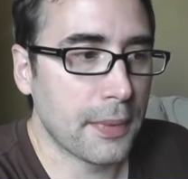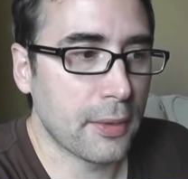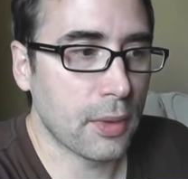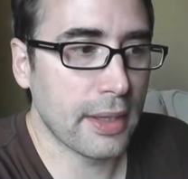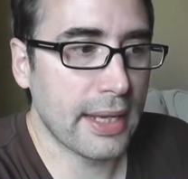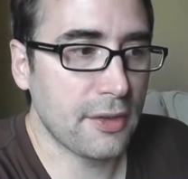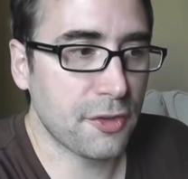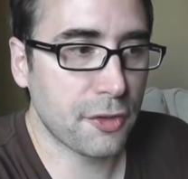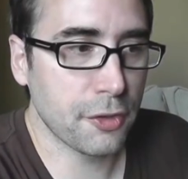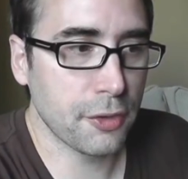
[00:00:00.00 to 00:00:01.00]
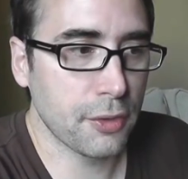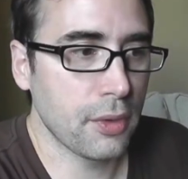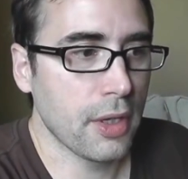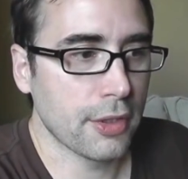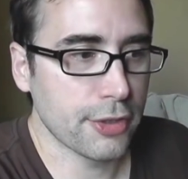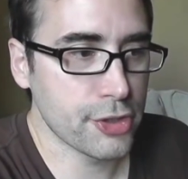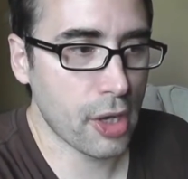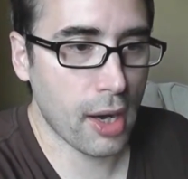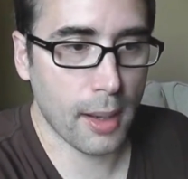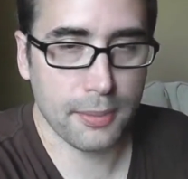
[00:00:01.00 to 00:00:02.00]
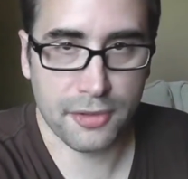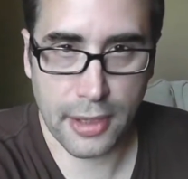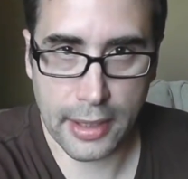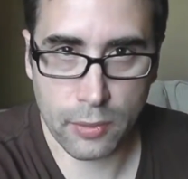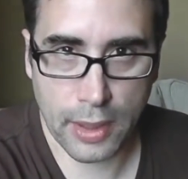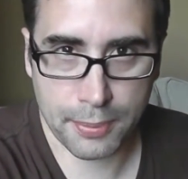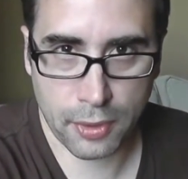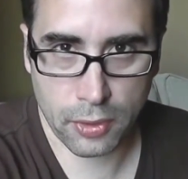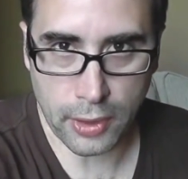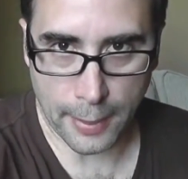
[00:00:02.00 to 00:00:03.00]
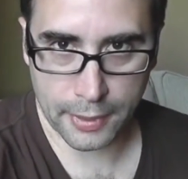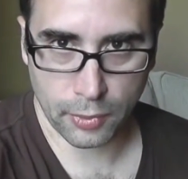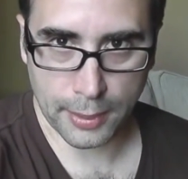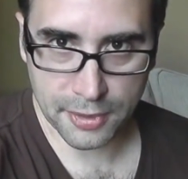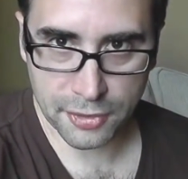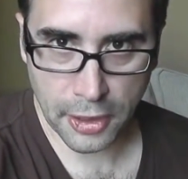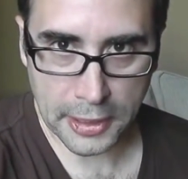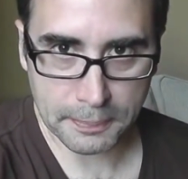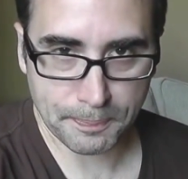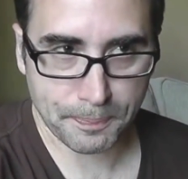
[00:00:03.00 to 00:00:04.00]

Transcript: it relates to jobs and web programming, web design.